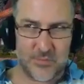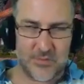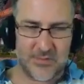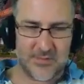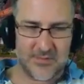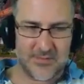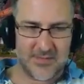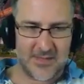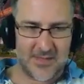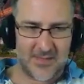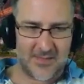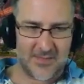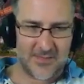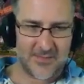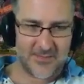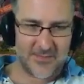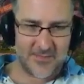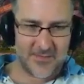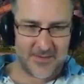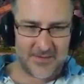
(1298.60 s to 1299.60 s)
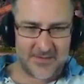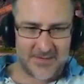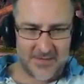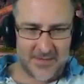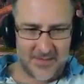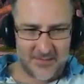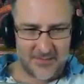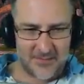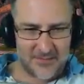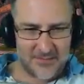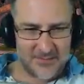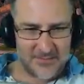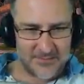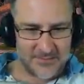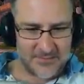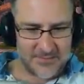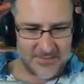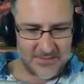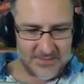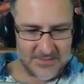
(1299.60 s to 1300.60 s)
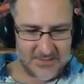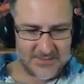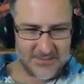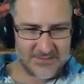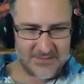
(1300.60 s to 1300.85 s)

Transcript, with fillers: real death. I died earlier taking